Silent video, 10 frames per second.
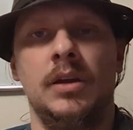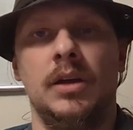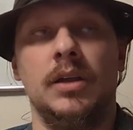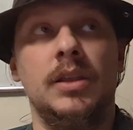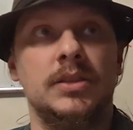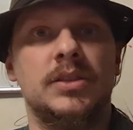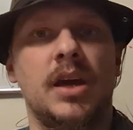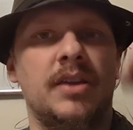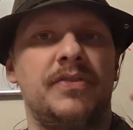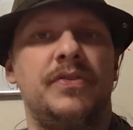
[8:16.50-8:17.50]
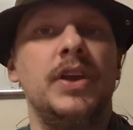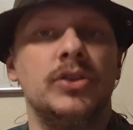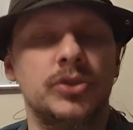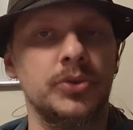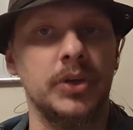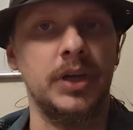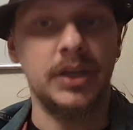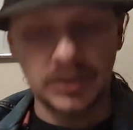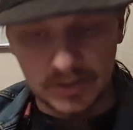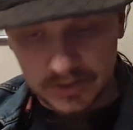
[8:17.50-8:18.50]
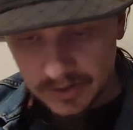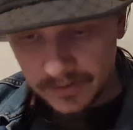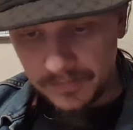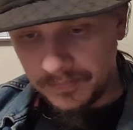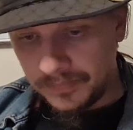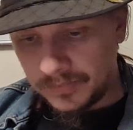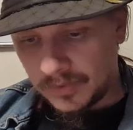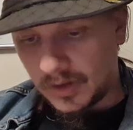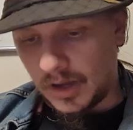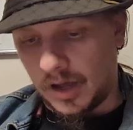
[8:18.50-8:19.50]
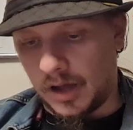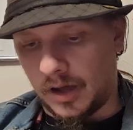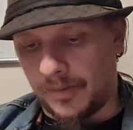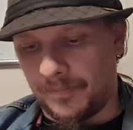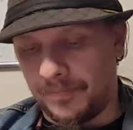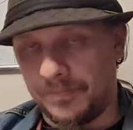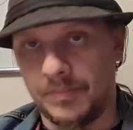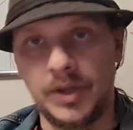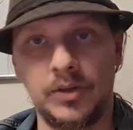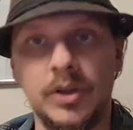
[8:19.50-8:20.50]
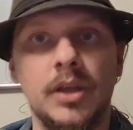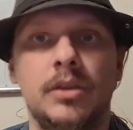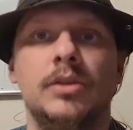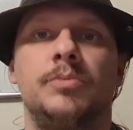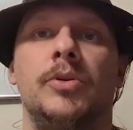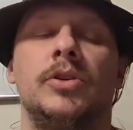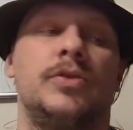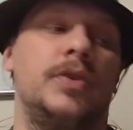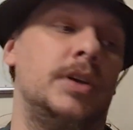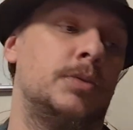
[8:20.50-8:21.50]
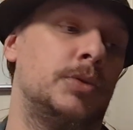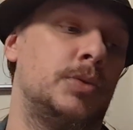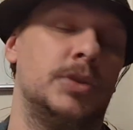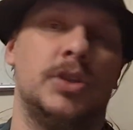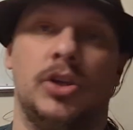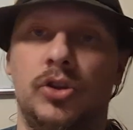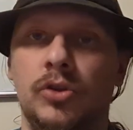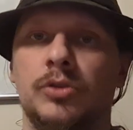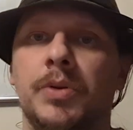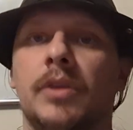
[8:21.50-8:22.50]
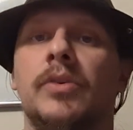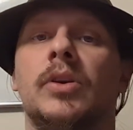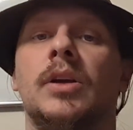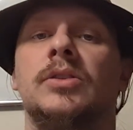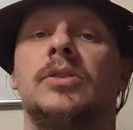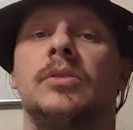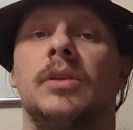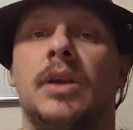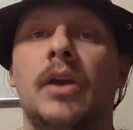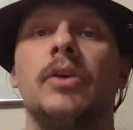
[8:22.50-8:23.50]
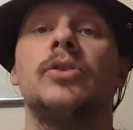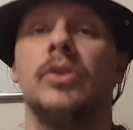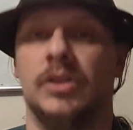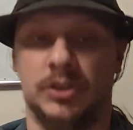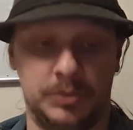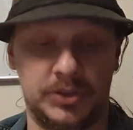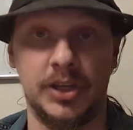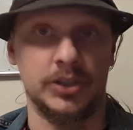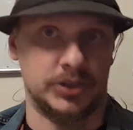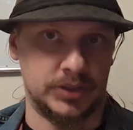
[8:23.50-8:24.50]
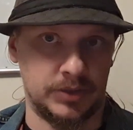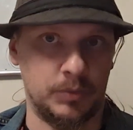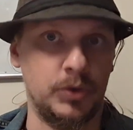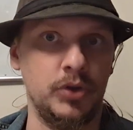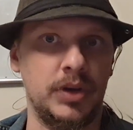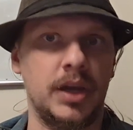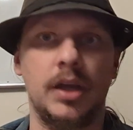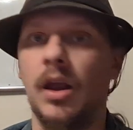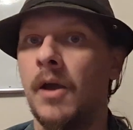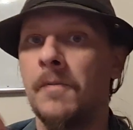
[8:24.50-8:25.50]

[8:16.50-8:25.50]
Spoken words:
of these kind of feat trees. But you get these bonus feats, which was a huge part of your character customization when you did